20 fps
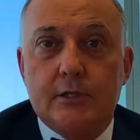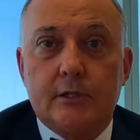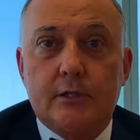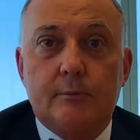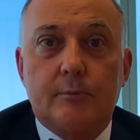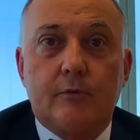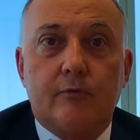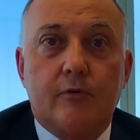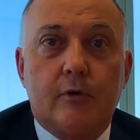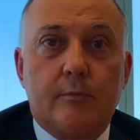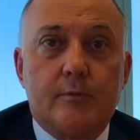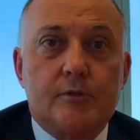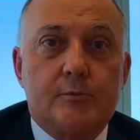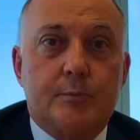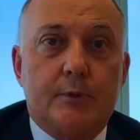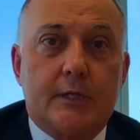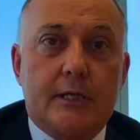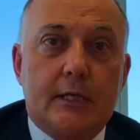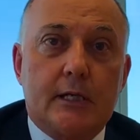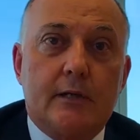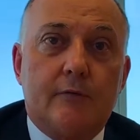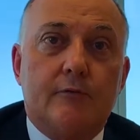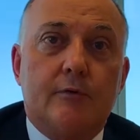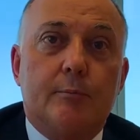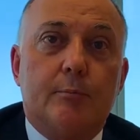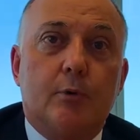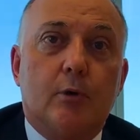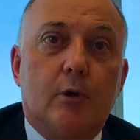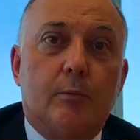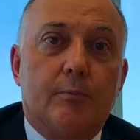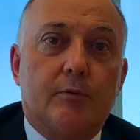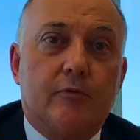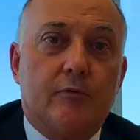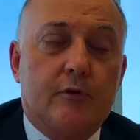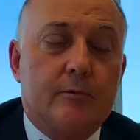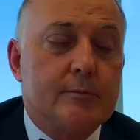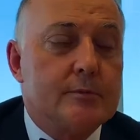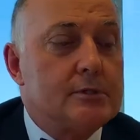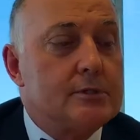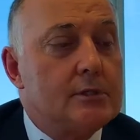the performance, particularly for poor
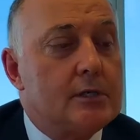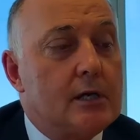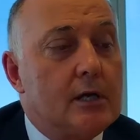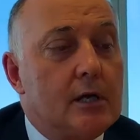performers,